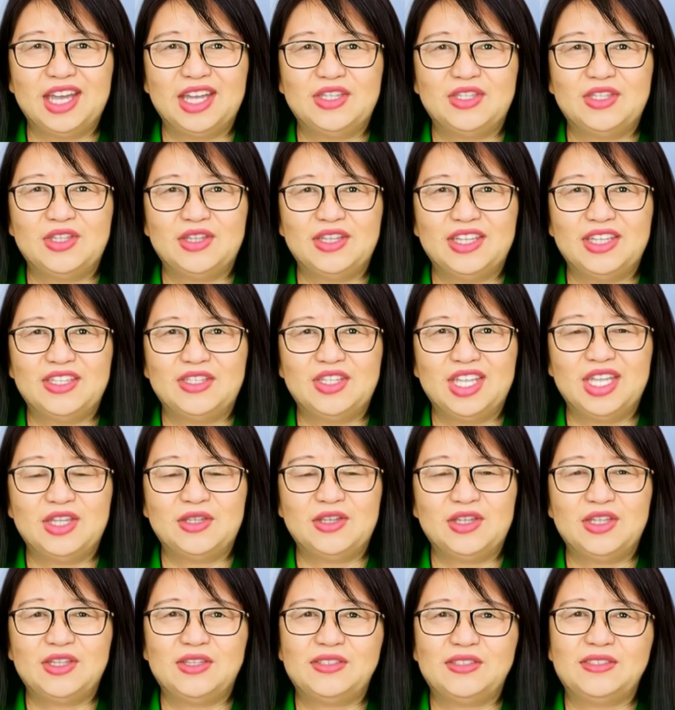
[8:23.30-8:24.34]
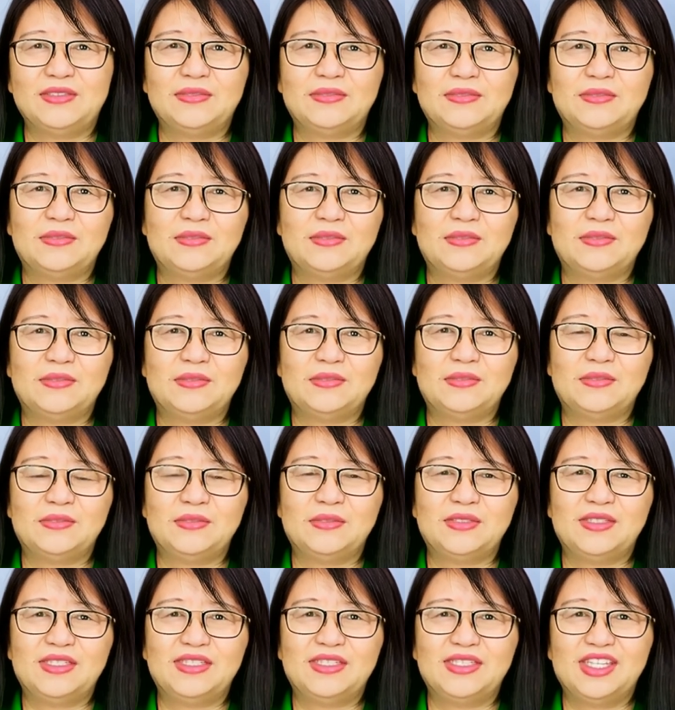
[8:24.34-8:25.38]
Attorney General.
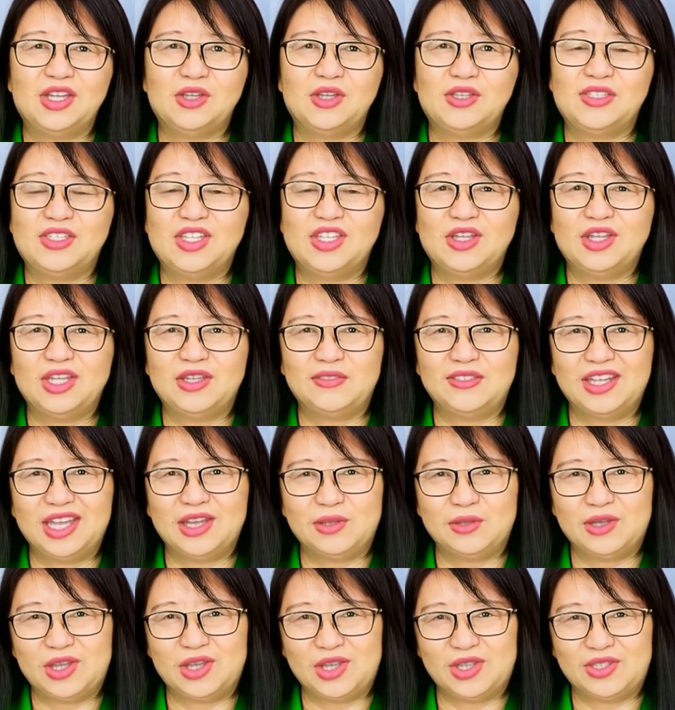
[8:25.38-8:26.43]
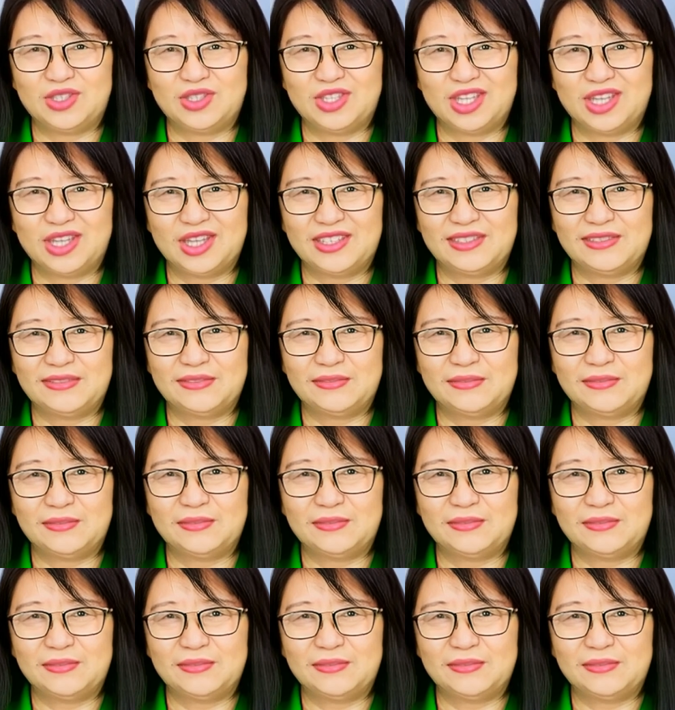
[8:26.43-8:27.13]
Secretary of Agriculture.